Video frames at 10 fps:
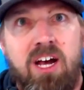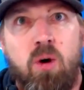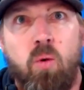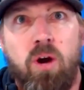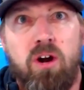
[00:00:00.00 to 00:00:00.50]

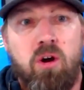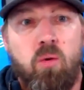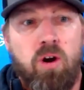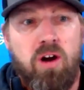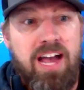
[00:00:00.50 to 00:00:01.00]

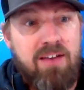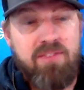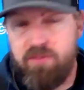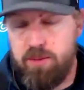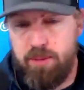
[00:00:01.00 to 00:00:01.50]
where I have
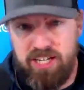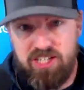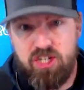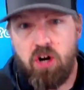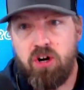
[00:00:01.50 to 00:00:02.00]
everybody
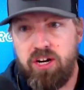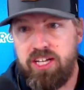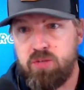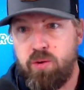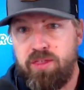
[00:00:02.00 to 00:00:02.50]
start
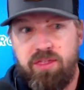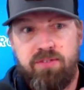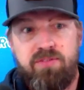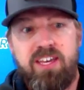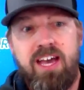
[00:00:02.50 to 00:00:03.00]
is with the
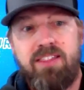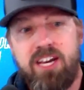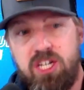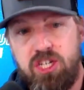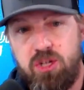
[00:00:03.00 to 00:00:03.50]
VA that
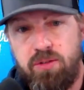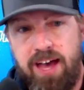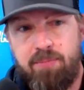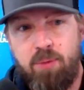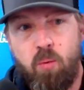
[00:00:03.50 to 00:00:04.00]
can do
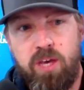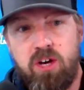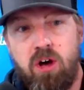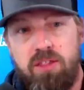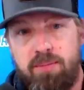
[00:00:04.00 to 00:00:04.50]
that, but we
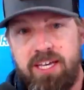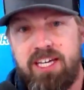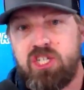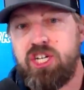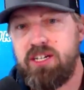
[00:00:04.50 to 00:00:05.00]
call them a
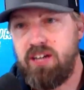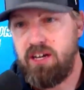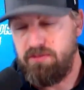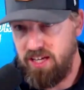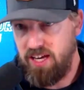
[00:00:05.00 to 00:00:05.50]
get shit done
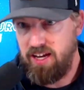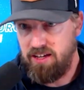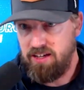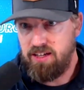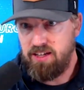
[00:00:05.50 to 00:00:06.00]
VA.
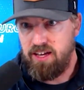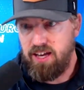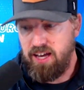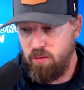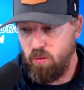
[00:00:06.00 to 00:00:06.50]

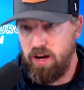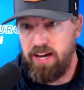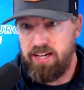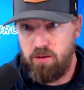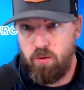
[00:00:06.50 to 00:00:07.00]
And what
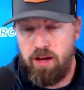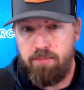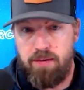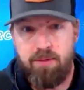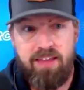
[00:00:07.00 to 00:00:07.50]
I
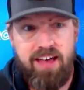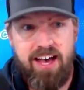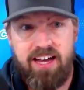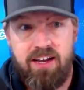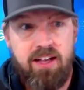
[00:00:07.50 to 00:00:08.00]
mean by
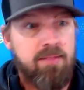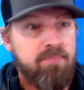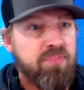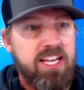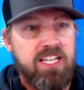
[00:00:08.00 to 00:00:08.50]
that
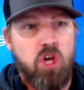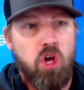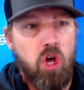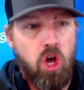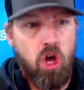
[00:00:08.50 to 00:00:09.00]
is
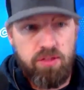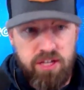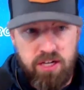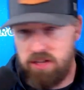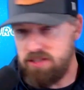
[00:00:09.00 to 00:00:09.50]
all the
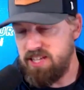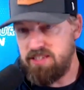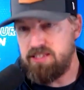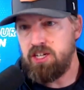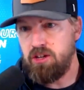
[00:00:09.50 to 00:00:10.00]

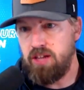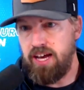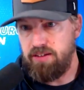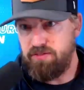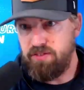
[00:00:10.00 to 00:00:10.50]
nonsense in your
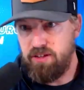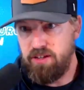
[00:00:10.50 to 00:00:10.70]
life,